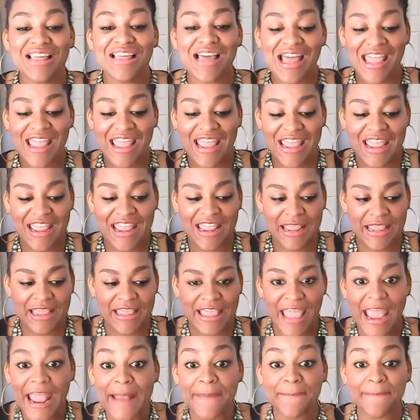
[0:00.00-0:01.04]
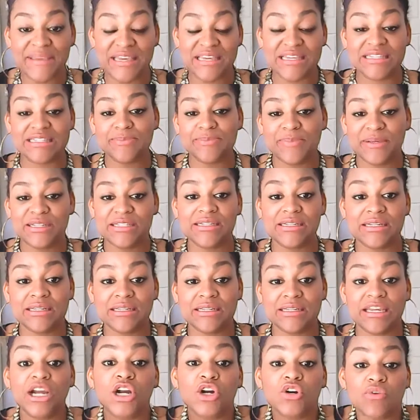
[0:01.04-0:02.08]
a game piece,
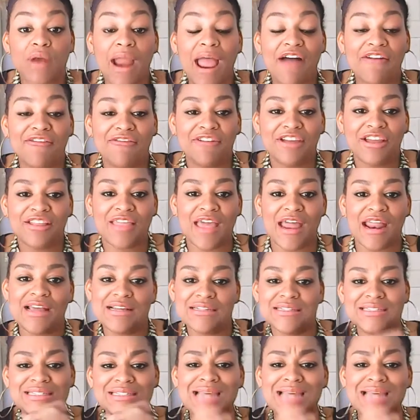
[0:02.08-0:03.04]
basically a graphic that has